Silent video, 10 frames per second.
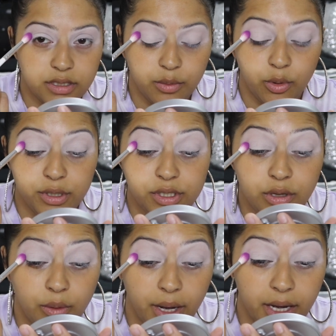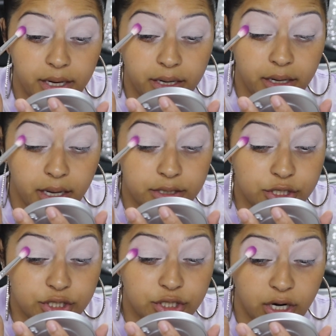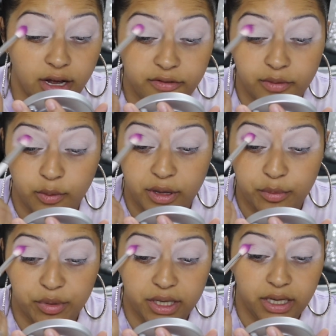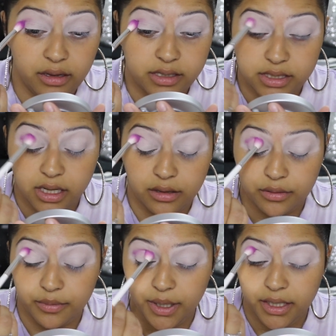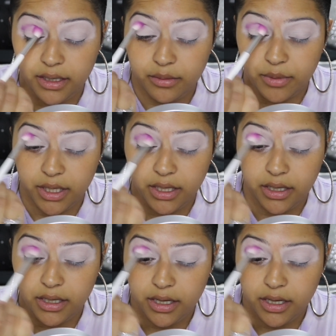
So I'm going to go ahead and again just start off with blending this color right in my